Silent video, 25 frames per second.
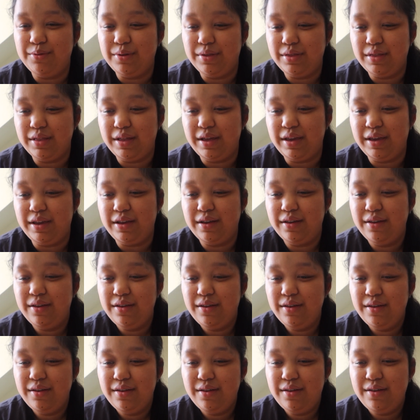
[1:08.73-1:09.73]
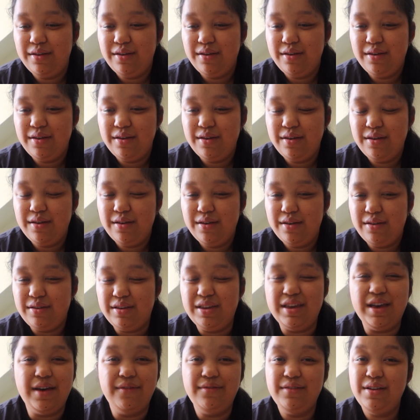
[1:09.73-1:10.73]
with
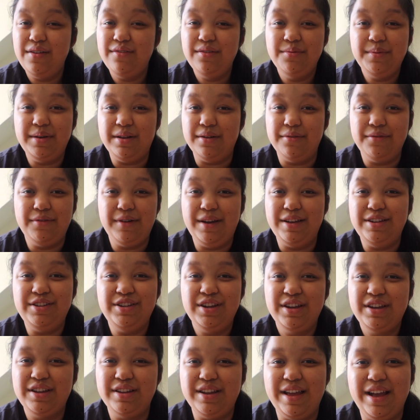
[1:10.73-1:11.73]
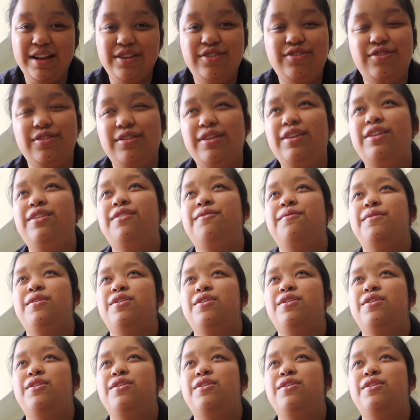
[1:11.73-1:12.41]
I've never made a fried chicken actually.